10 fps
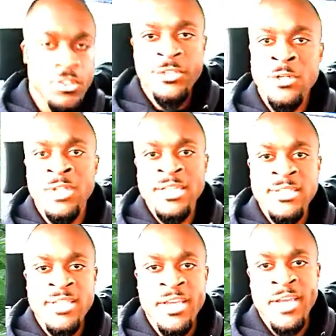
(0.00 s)
So let's
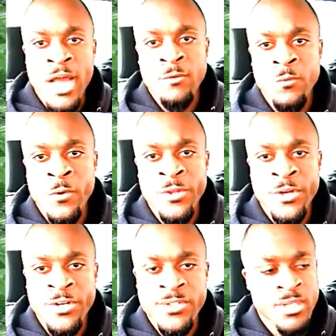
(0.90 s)
say in California
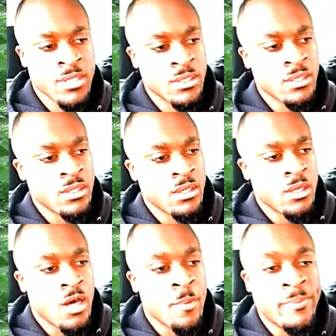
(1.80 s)
there's a
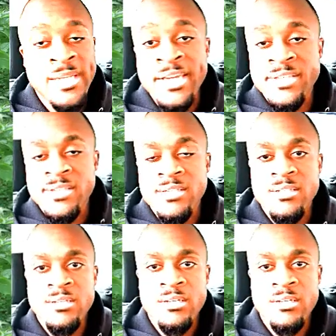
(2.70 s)
place